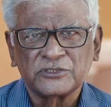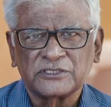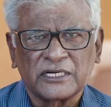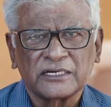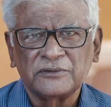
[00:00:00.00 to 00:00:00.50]
to
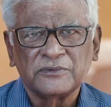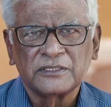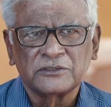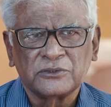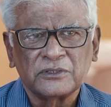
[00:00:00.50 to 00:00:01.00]
struggle with
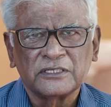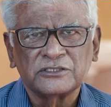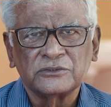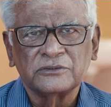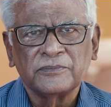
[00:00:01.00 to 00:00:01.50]
this whole
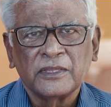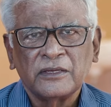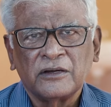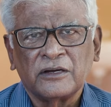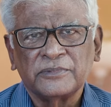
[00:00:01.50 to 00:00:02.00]
issue
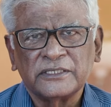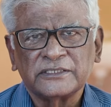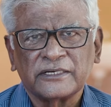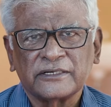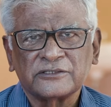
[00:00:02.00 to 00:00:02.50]
of being
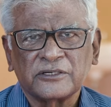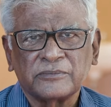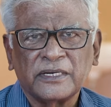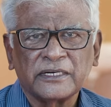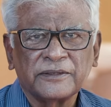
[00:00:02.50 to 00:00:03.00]
generous with
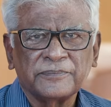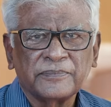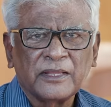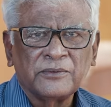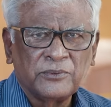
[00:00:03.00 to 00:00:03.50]
money.
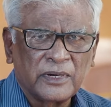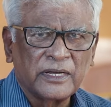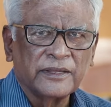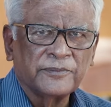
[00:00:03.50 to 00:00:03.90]
Why?